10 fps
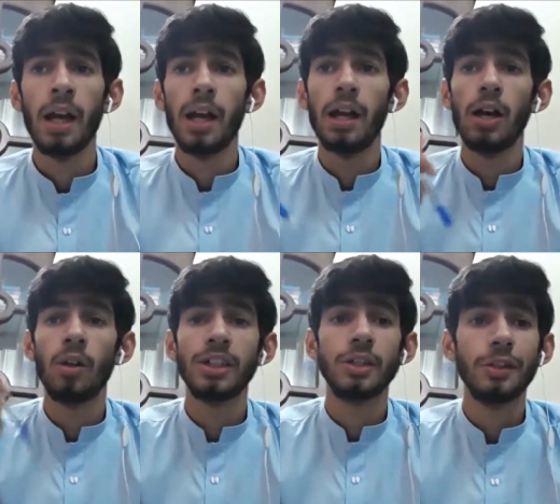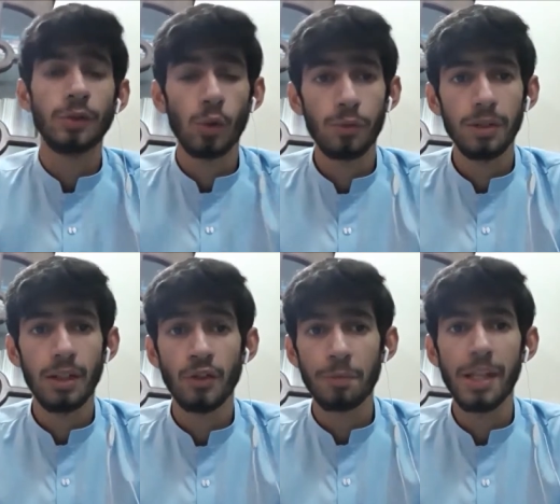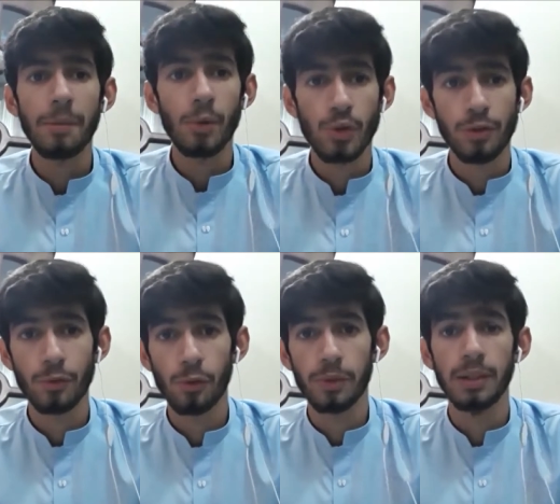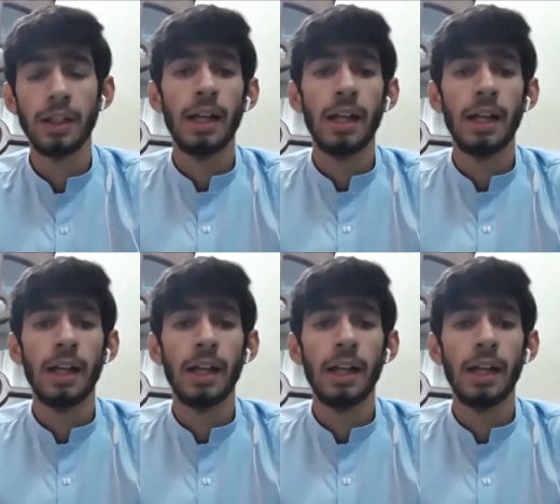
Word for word: Uh, on the TOEFL, on the speaking portion of TOEFL,